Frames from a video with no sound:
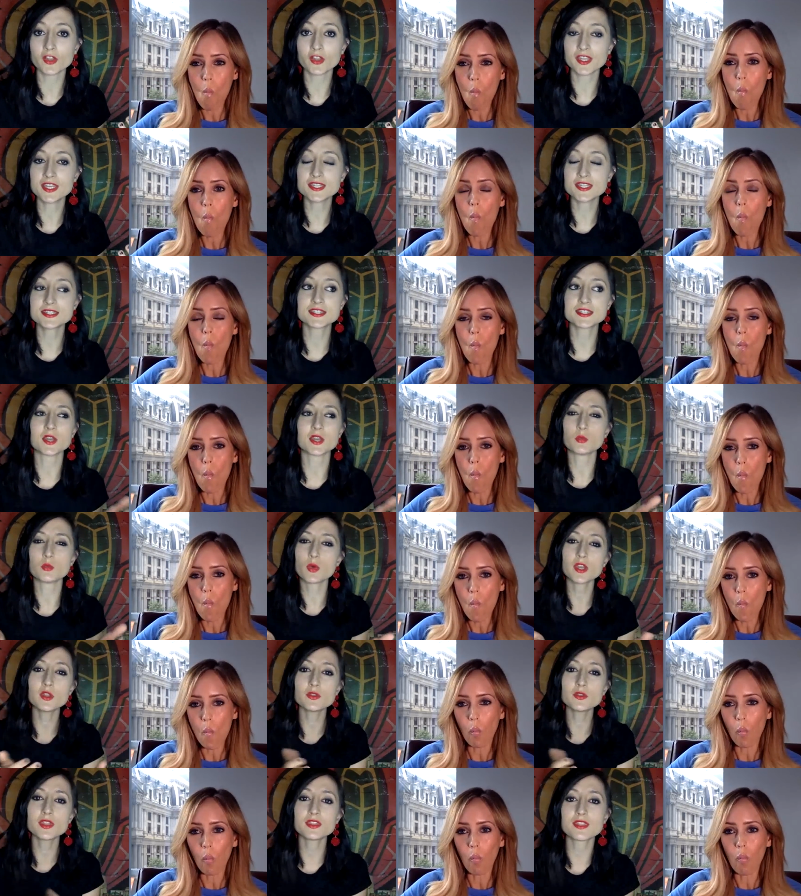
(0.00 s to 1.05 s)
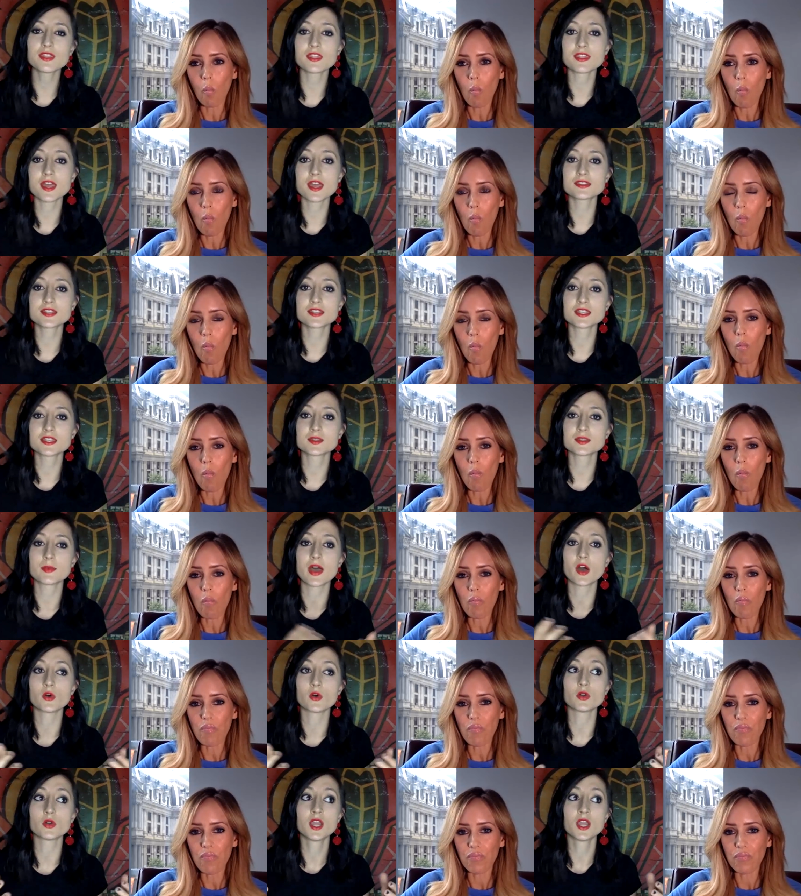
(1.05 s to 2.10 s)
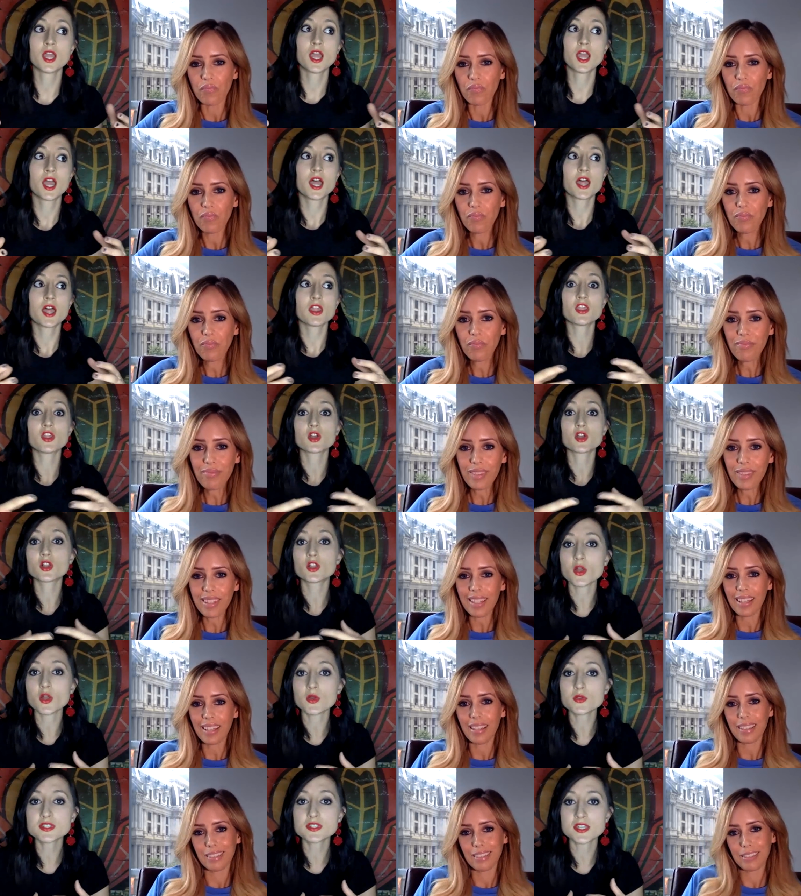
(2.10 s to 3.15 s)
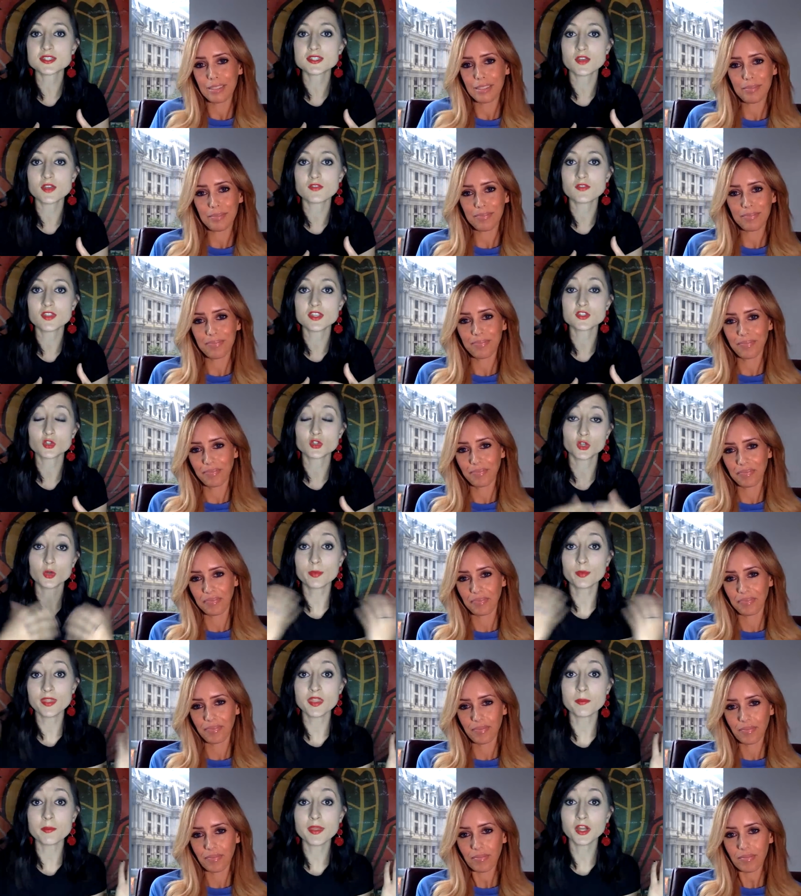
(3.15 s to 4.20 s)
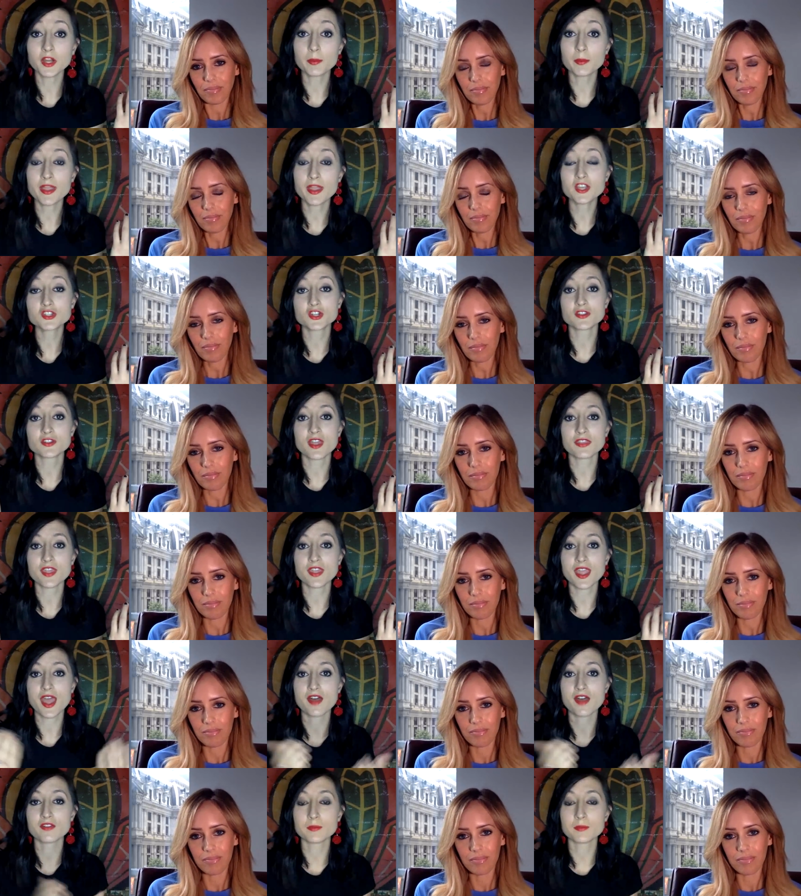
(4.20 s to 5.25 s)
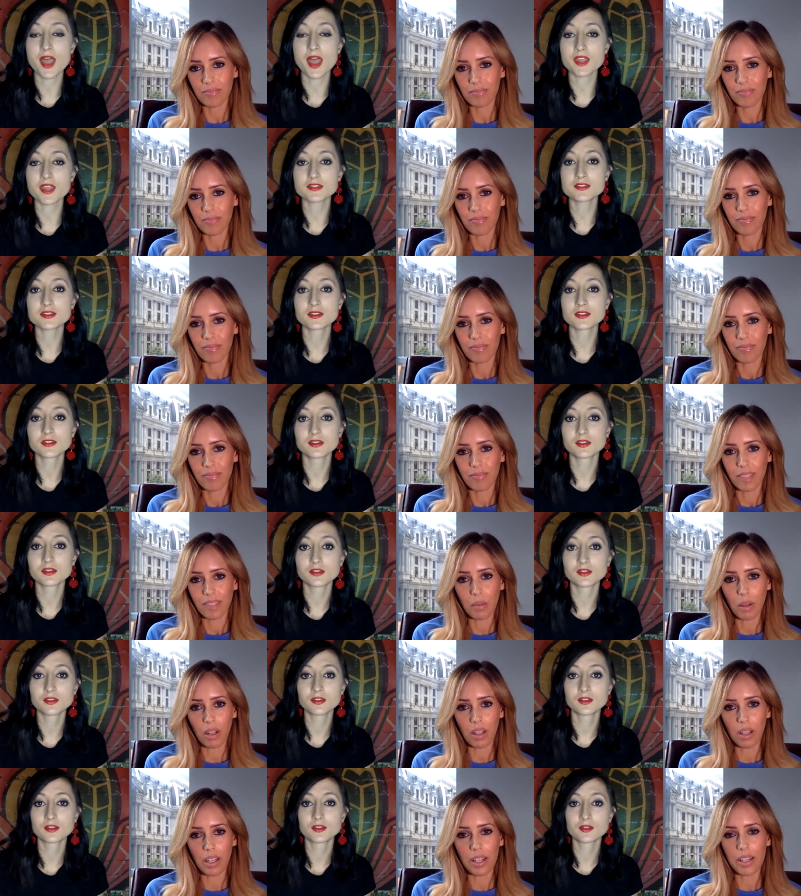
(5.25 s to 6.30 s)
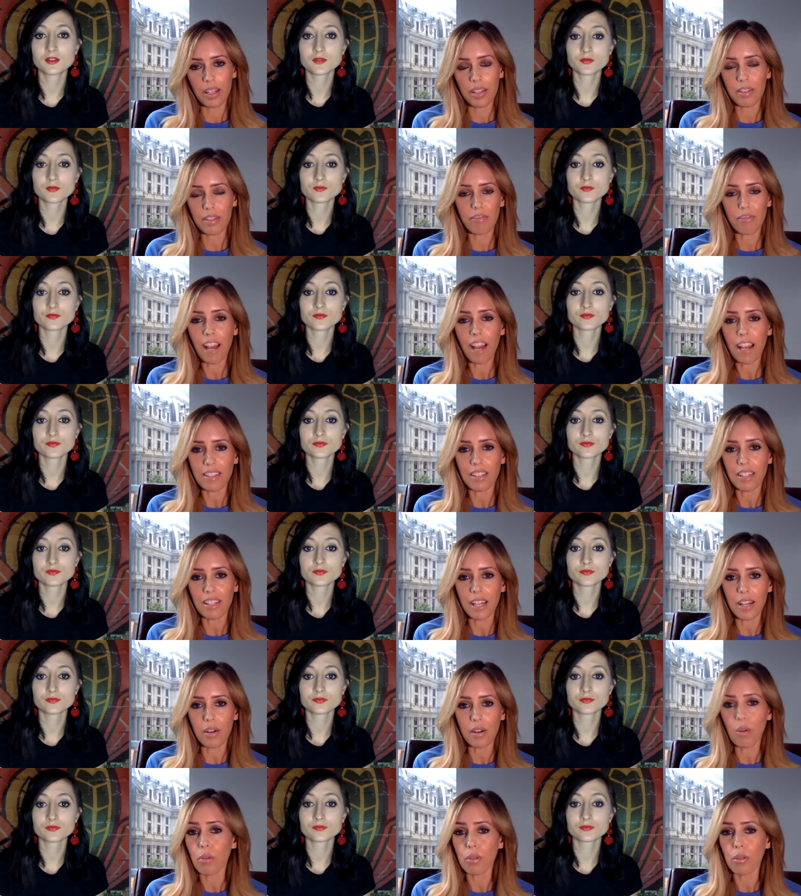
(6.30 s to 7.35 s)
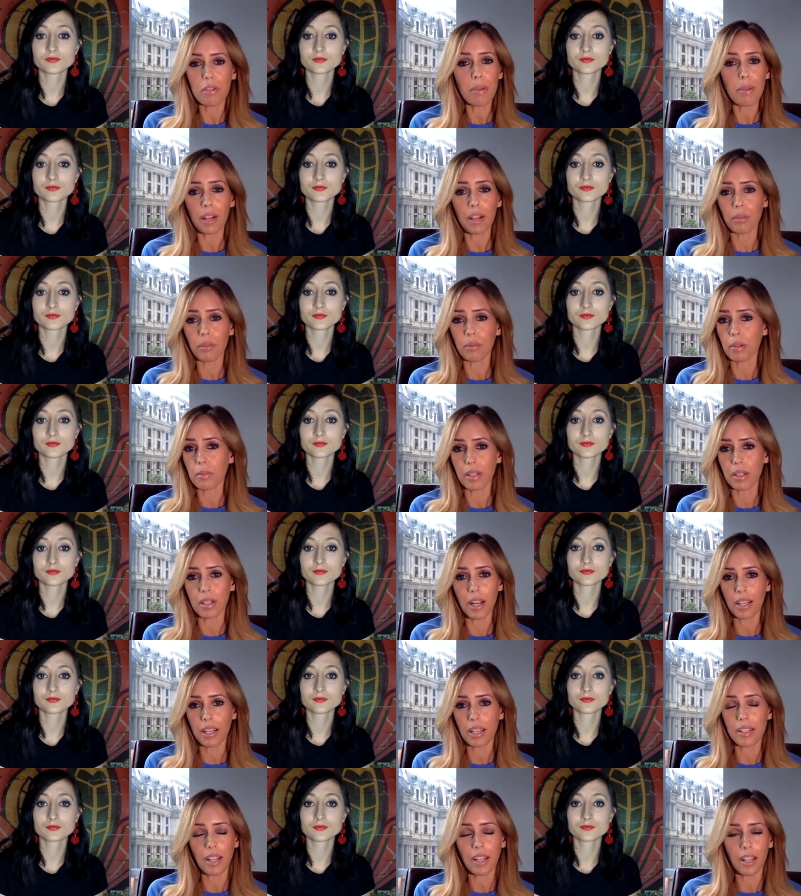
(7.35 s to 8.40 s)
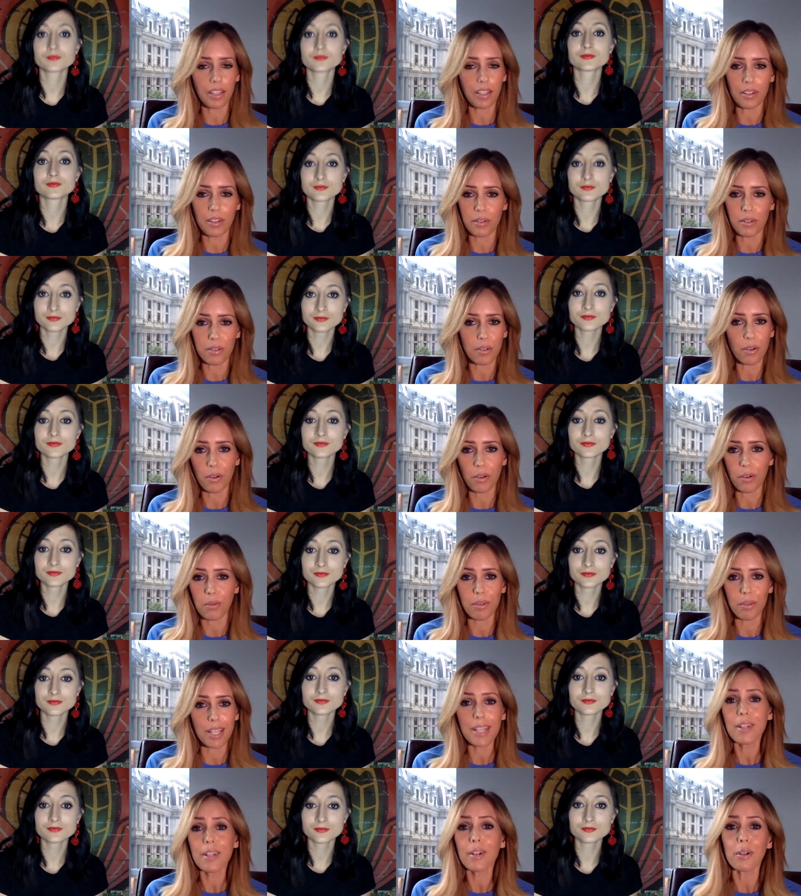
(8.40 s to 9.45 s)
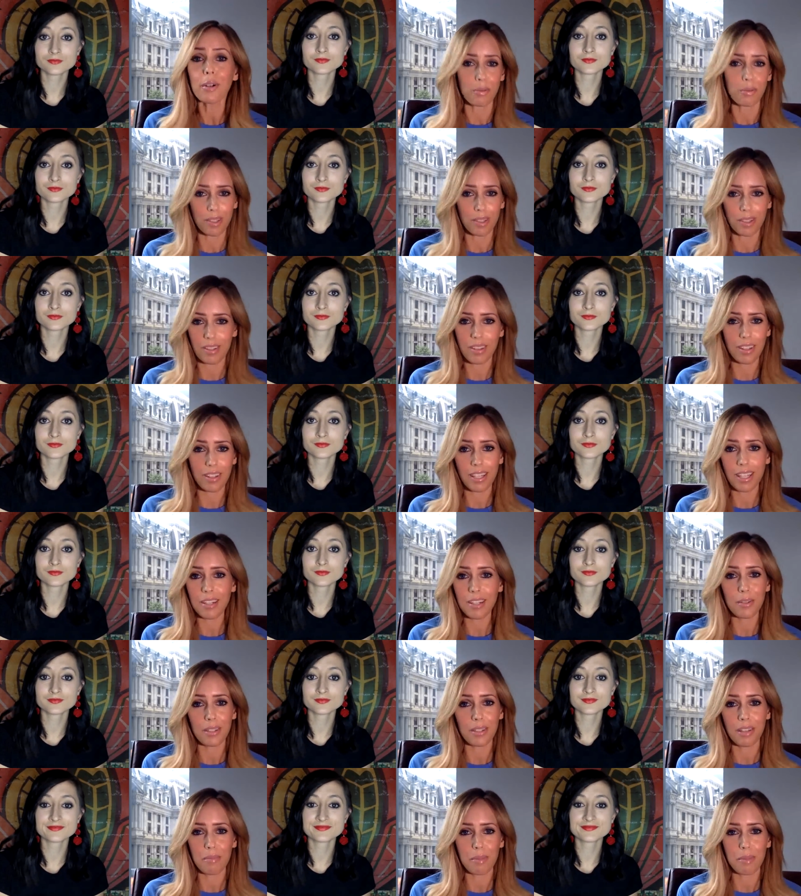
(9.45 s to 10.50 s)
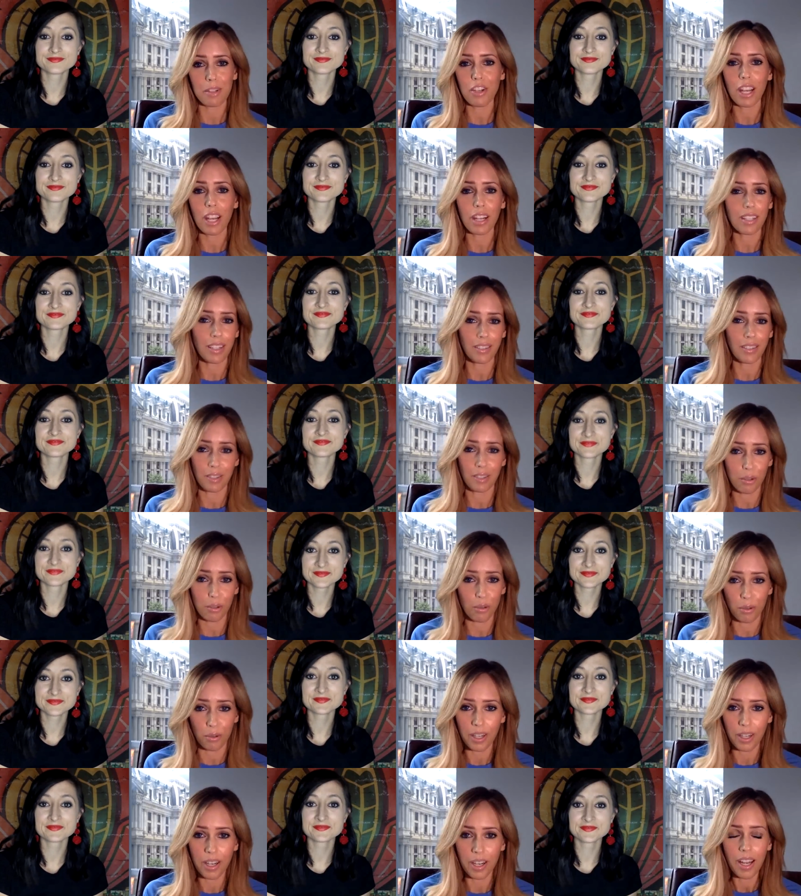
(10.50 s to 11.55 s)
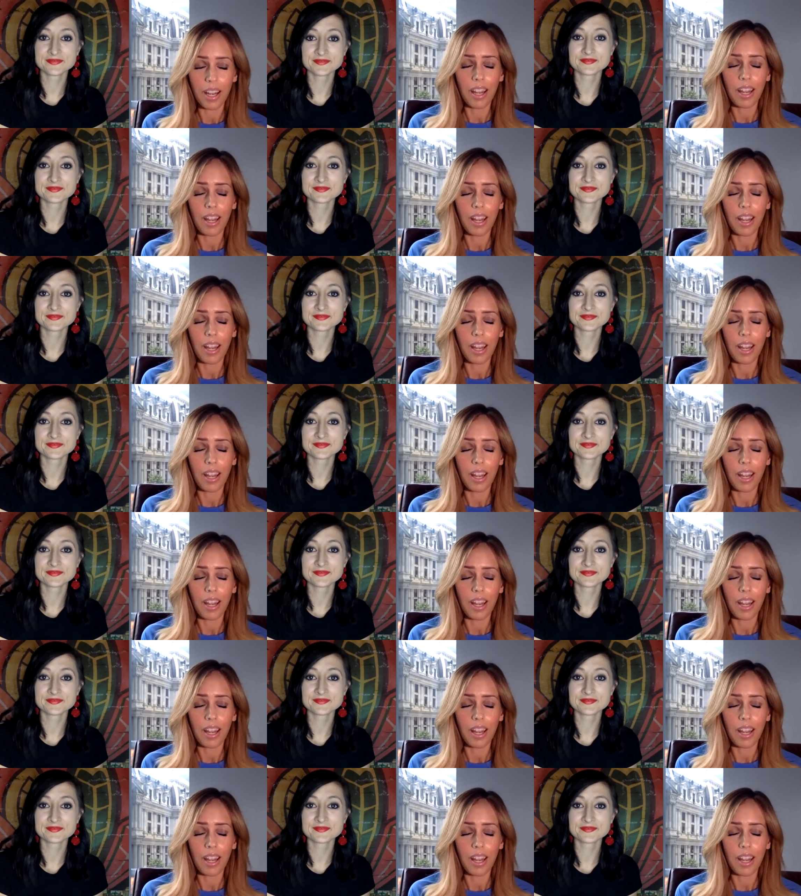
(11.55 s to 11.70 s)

Speaker 1: all he's done. What do you think that that says about the closeness of this group and the bigger picture that they have in mind.
Speaker 2: Well, it is a fascinating quarterback room, and I can tell you there's no egos. The egos have been checked at the door,